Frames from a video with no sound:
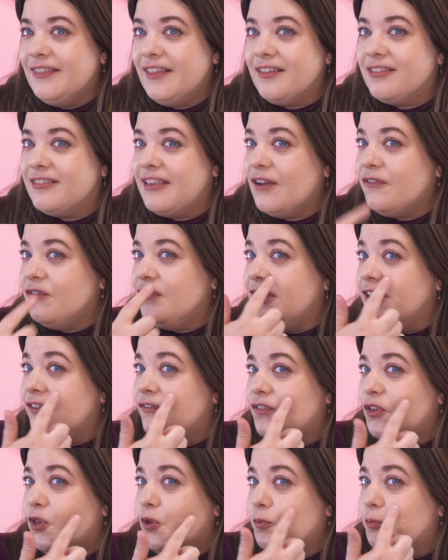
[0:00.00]
There's definitely a
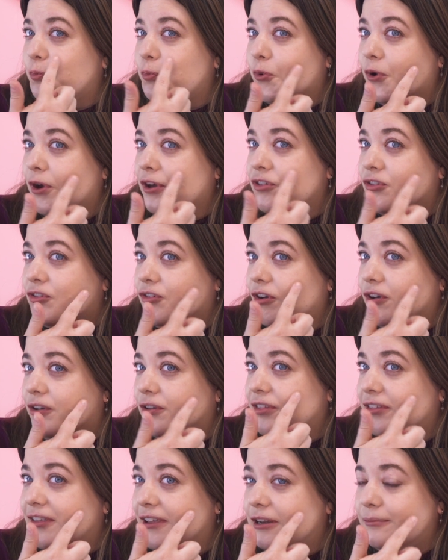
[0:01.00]
few brush
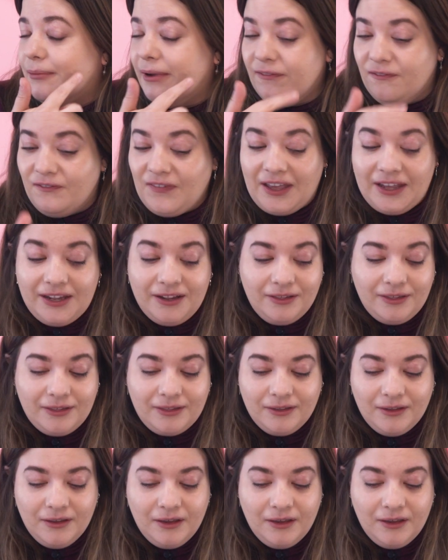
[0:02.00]
strokes still on my face.